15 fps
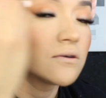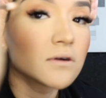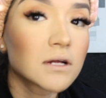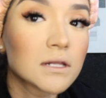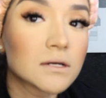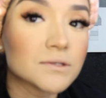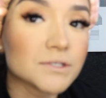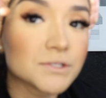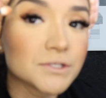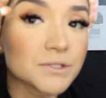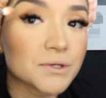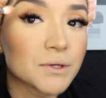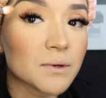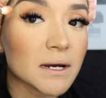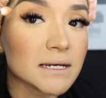little closer
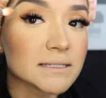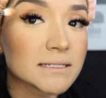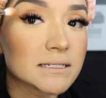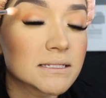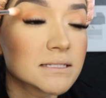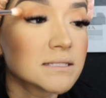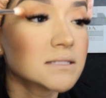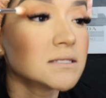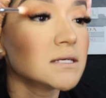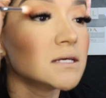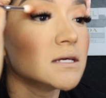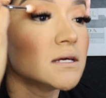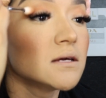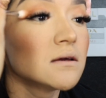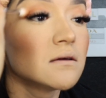so you guys can
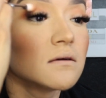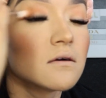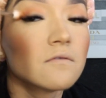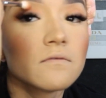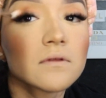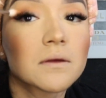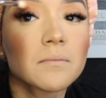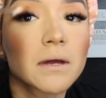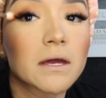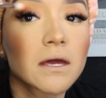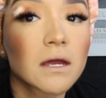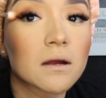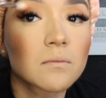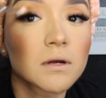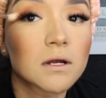see. Hopefully my
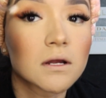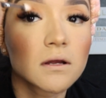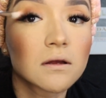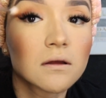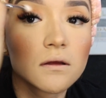camera